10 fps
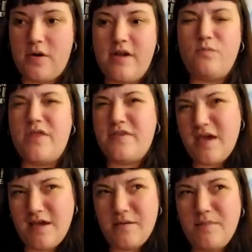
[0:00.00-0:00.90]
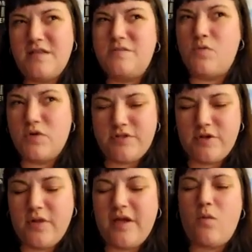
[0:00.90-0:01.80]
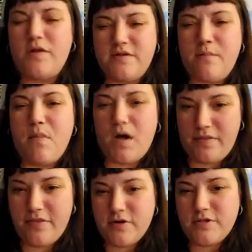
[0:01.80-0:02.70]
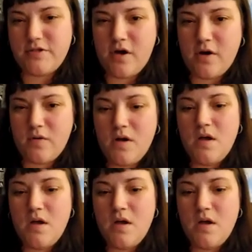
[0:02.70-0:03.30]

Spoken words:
and with him, it's more so like once a month or so.